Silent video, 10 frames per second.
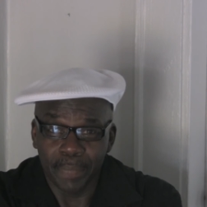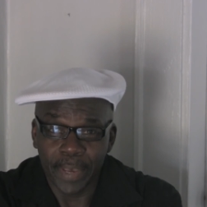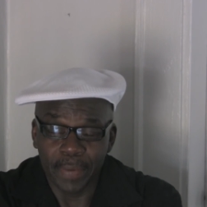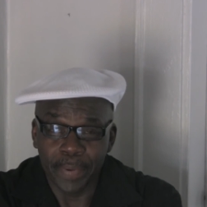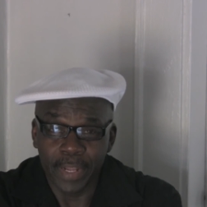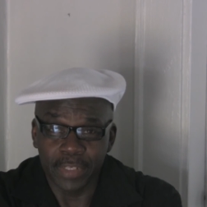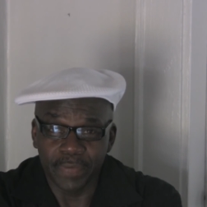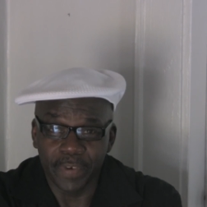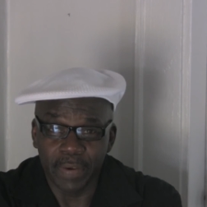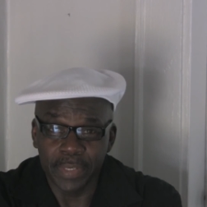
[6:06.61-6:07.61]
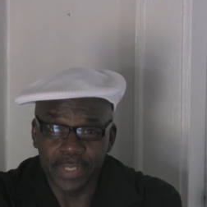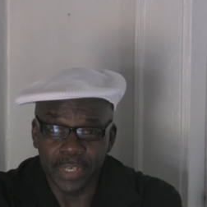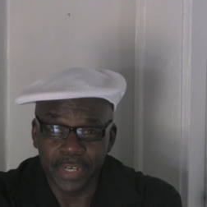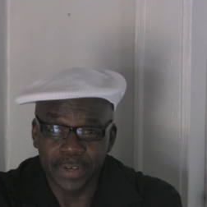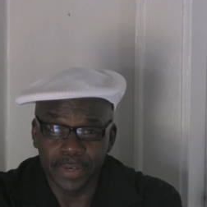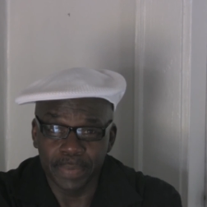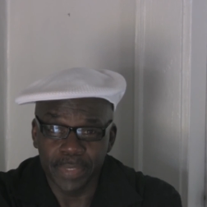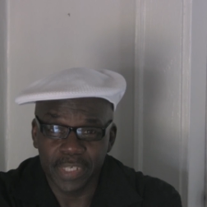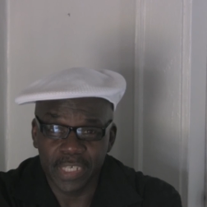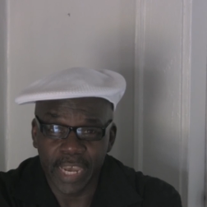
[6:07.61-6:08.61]
PayPal is a very secure
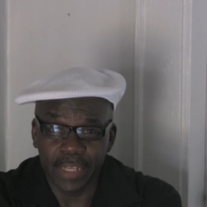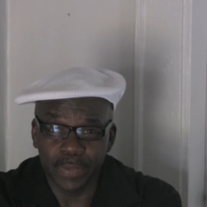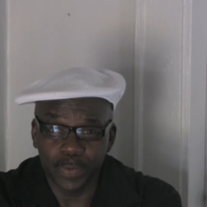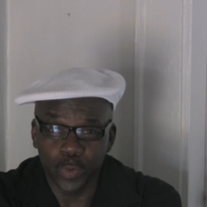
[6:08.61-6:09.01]
site in